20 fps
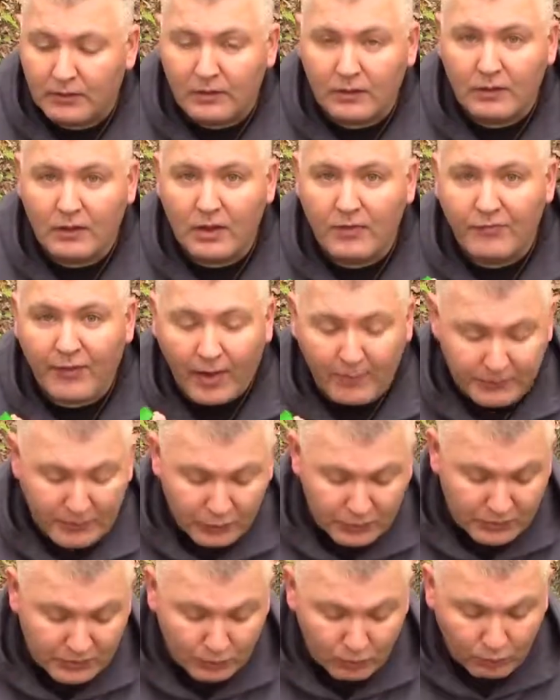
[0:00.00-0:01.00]
if I'm
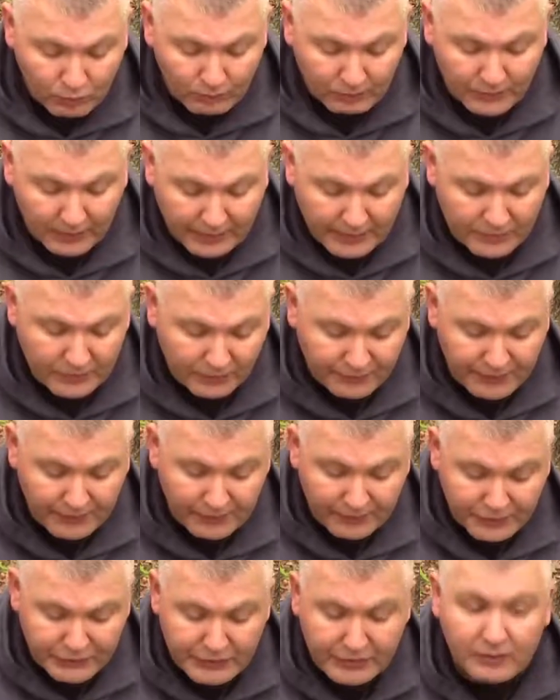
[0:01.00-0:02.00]
using the nasal
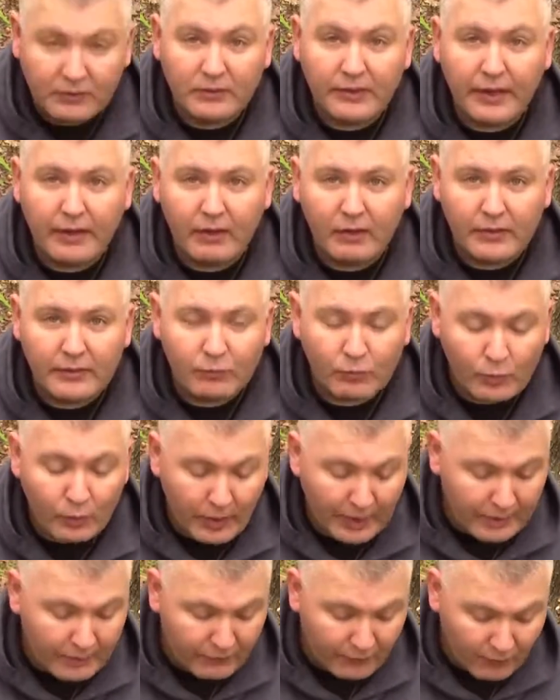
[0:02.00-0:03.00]
pharyngeal
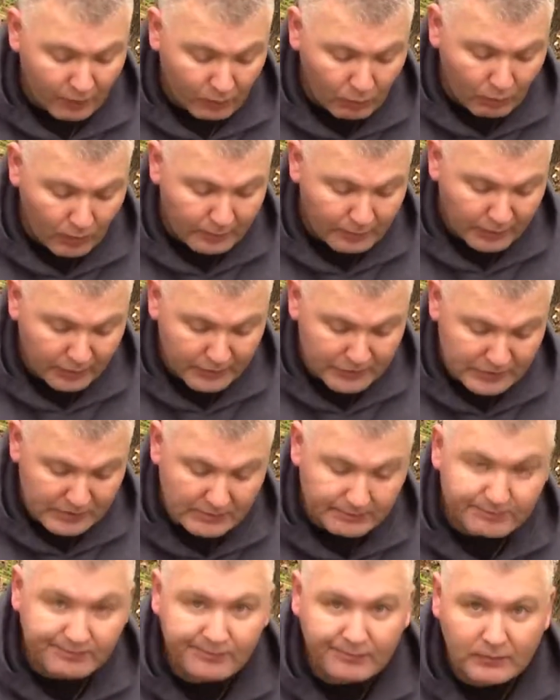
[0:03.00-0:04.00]
airway for one person,